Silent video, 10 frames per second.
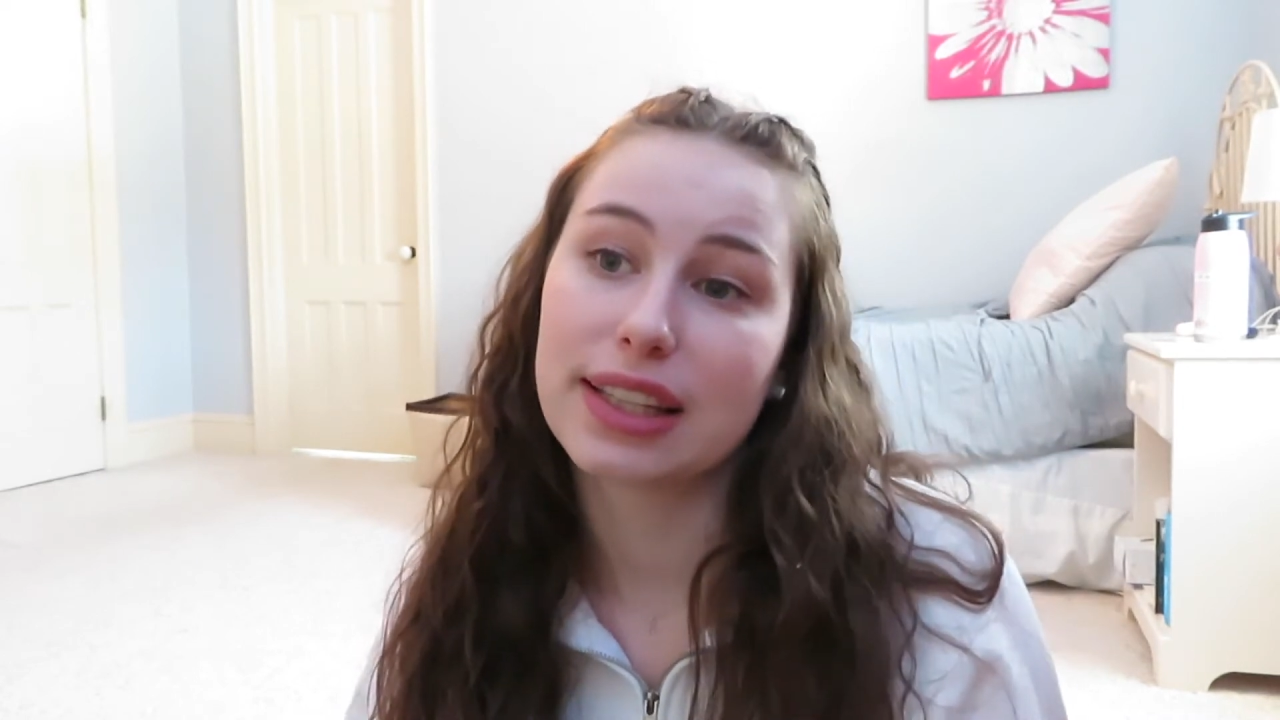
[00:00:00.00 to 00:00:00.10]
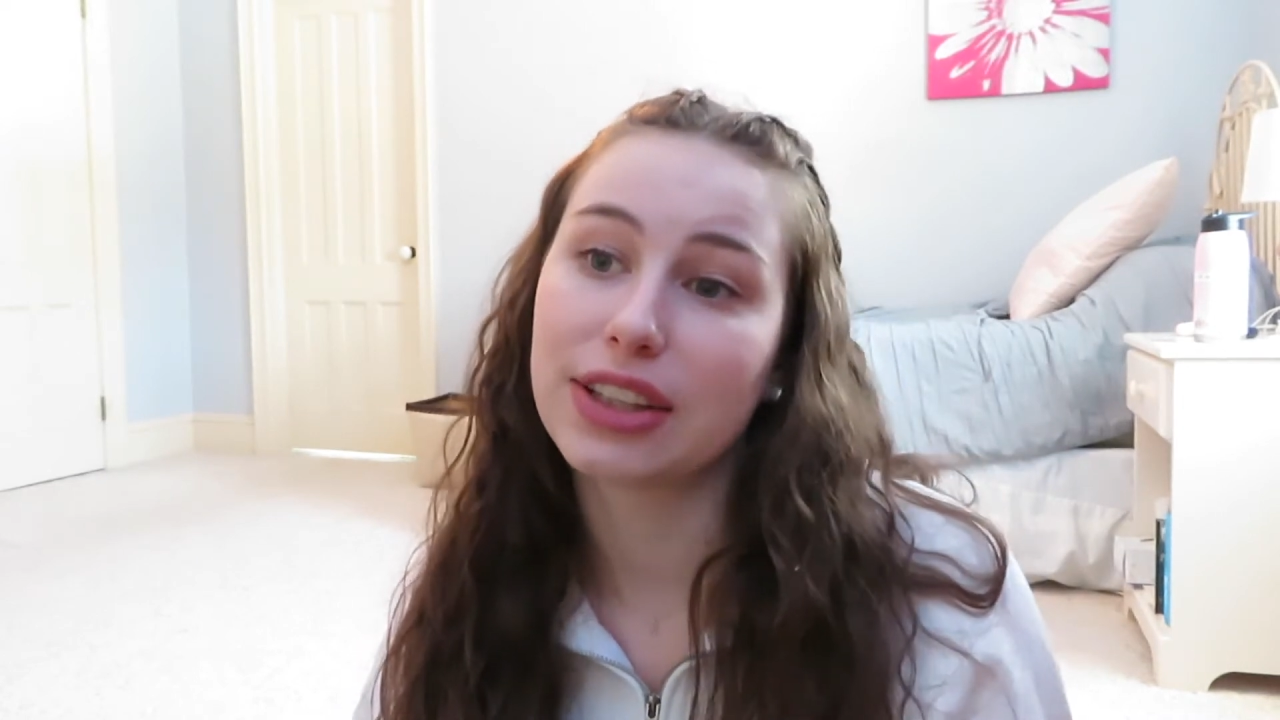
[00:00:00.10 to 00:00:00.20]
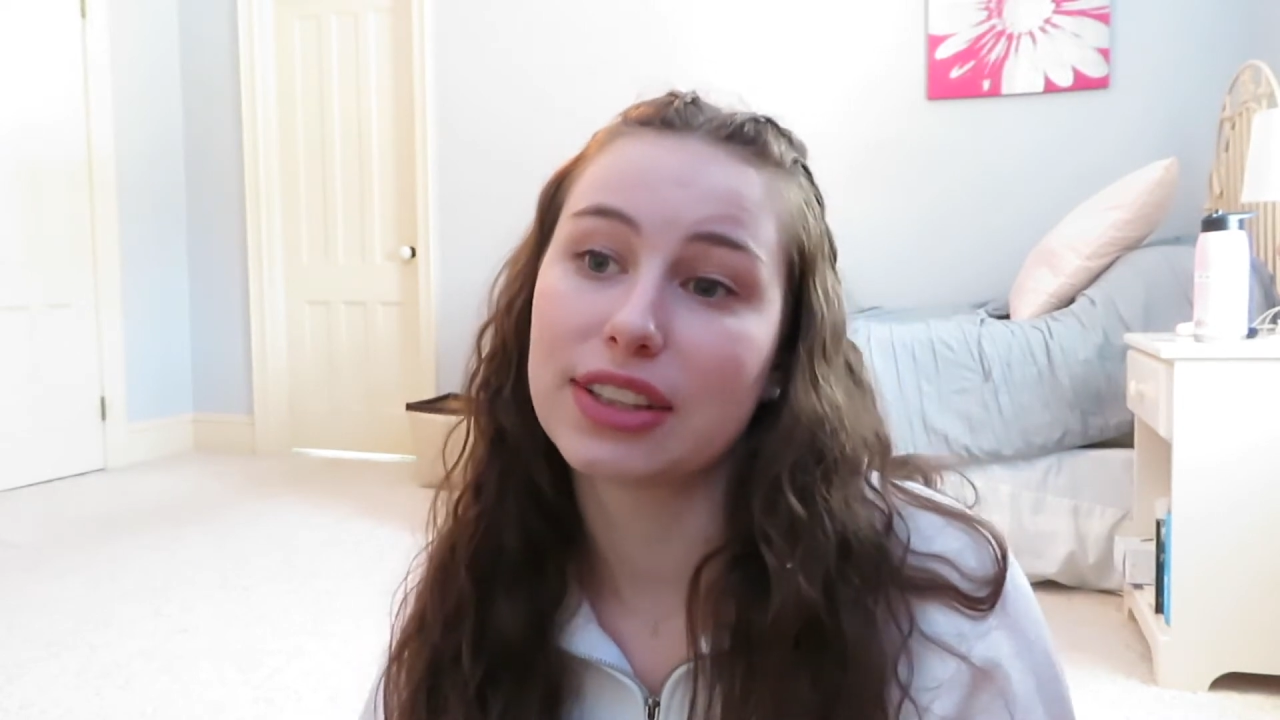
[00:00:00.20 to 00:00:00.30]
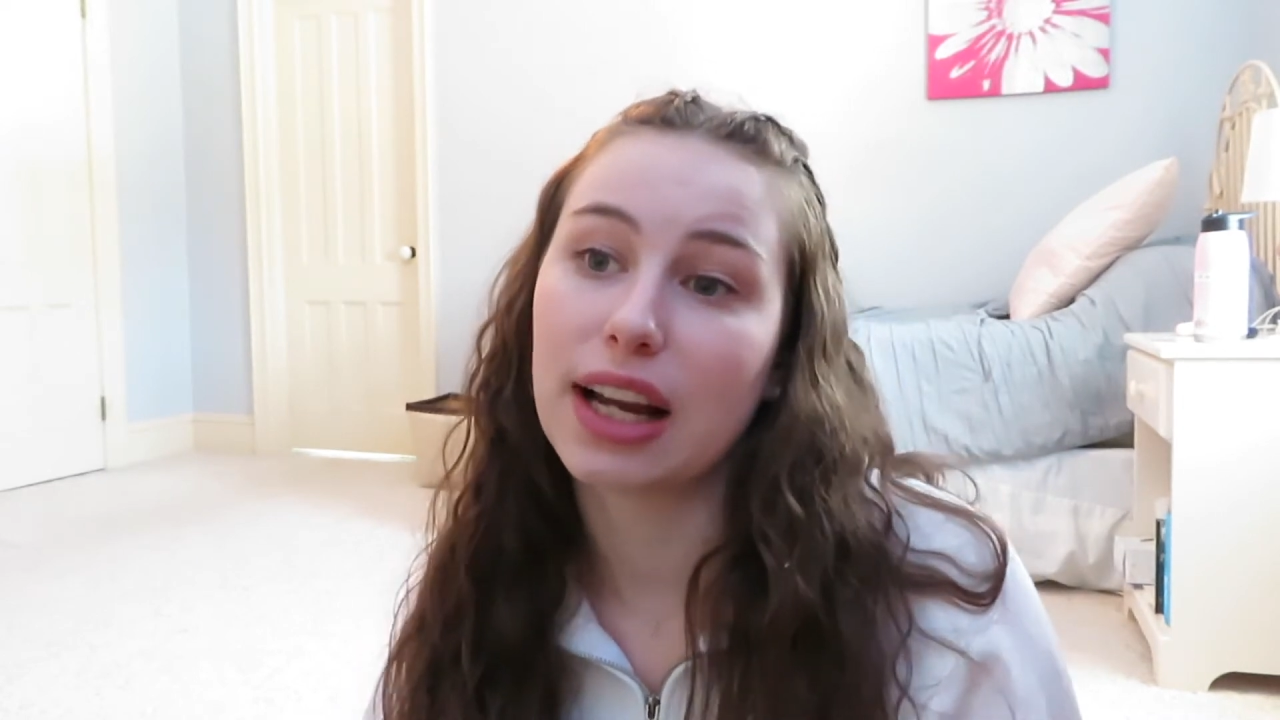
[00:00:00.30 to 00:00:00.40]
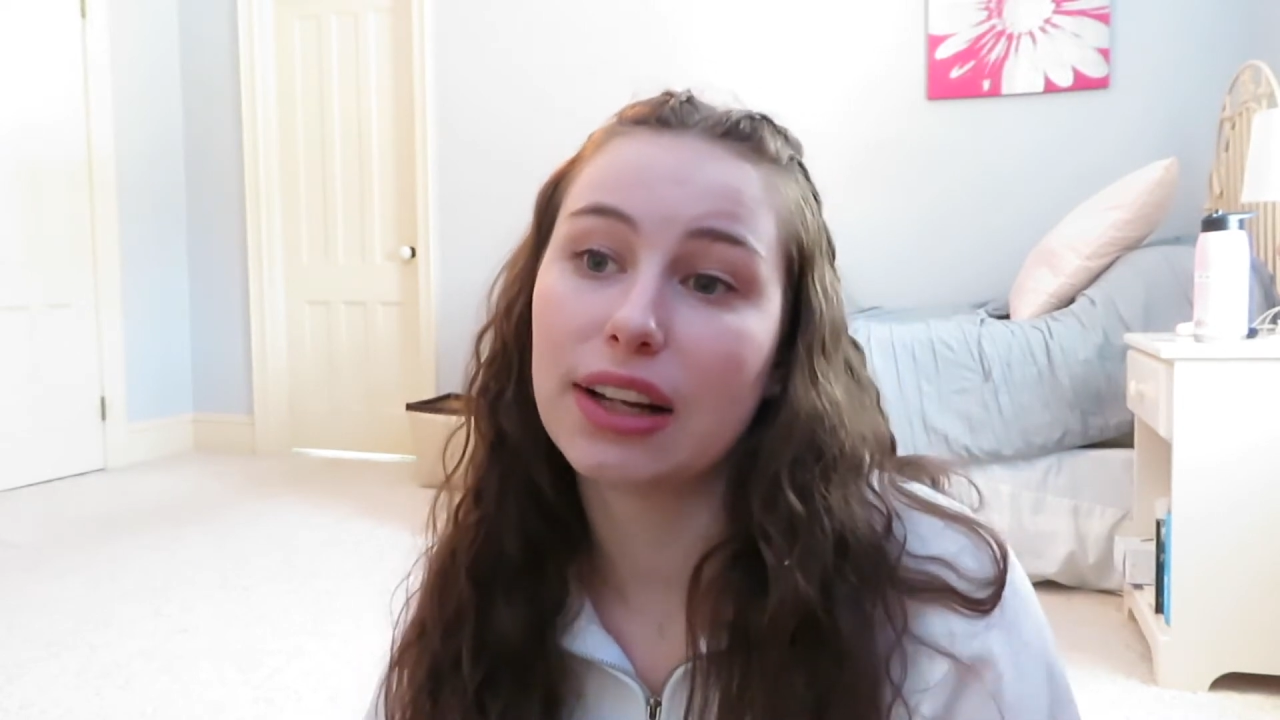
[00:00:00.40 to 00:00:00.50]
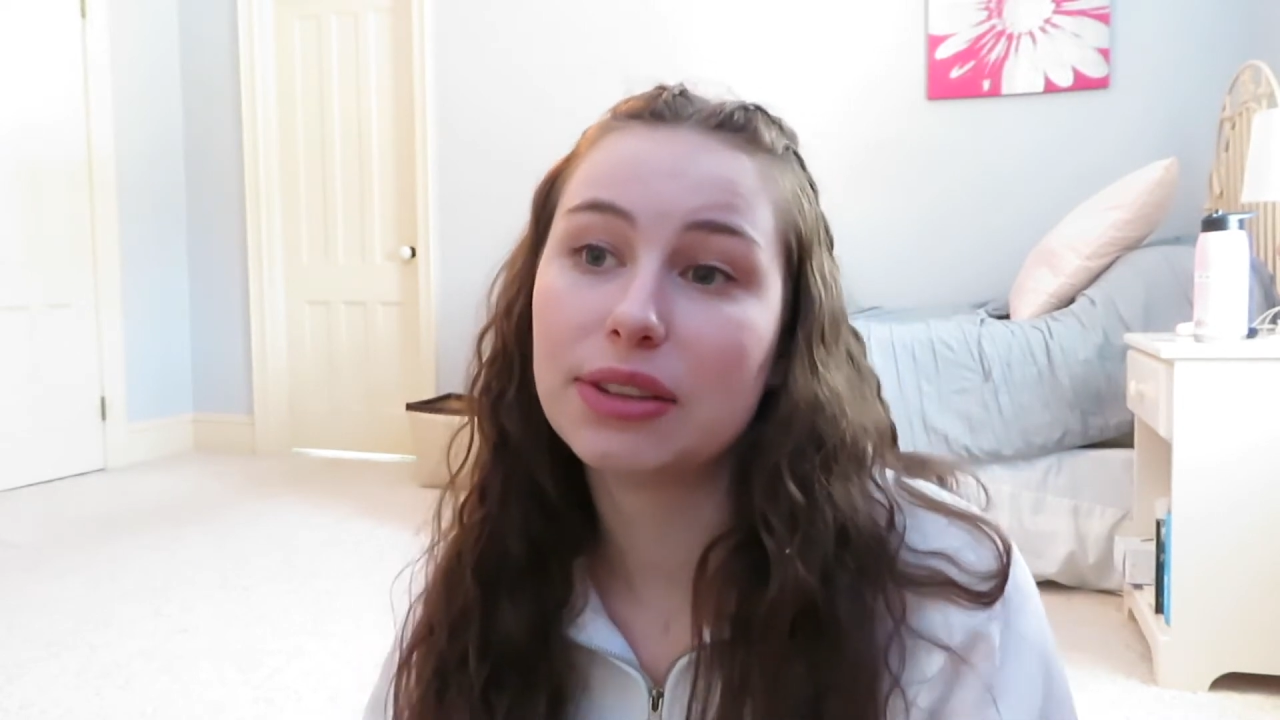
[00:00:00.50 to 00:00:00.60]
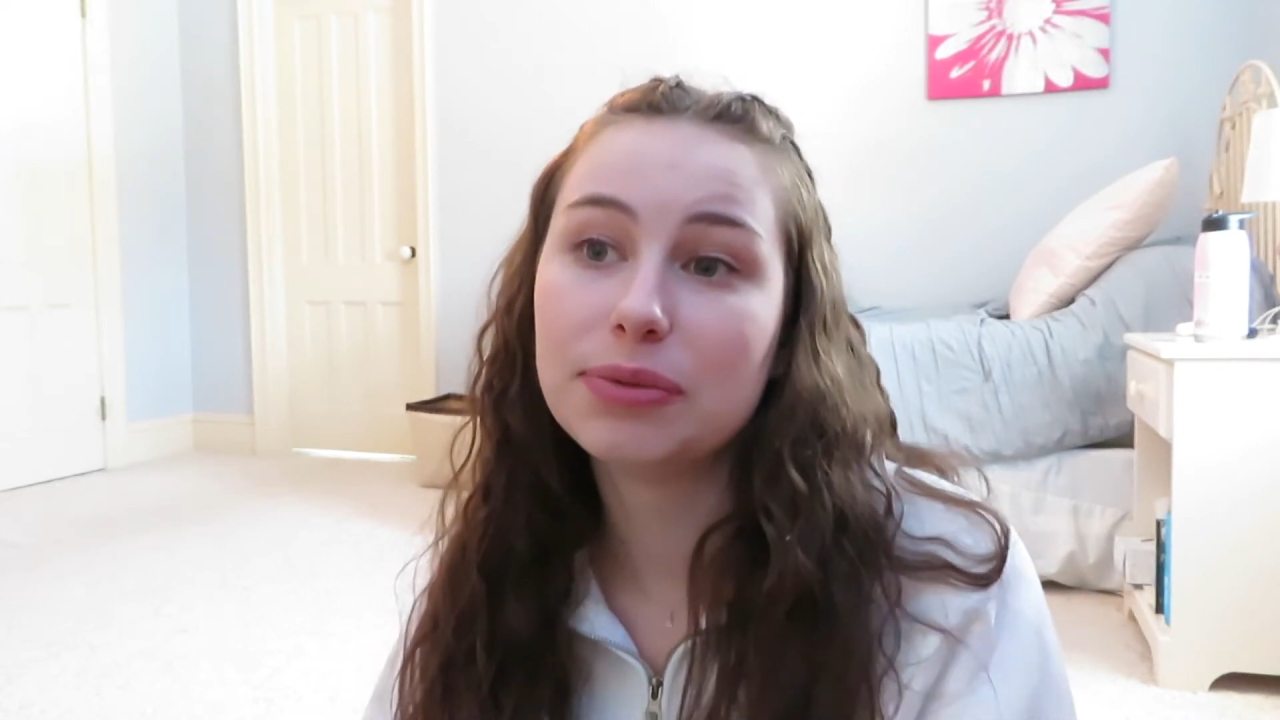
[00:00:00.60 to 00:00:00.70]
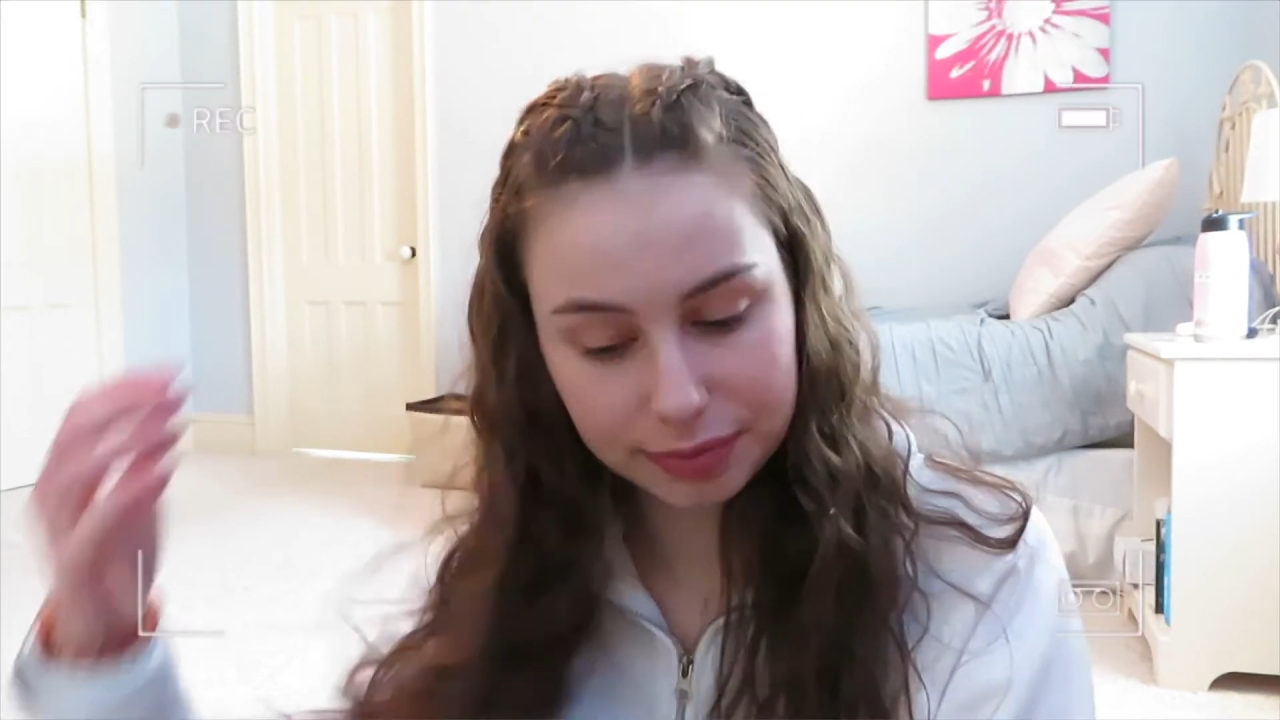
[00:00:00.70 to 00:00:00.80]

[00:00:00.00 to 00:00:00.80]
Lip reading: hairstyle.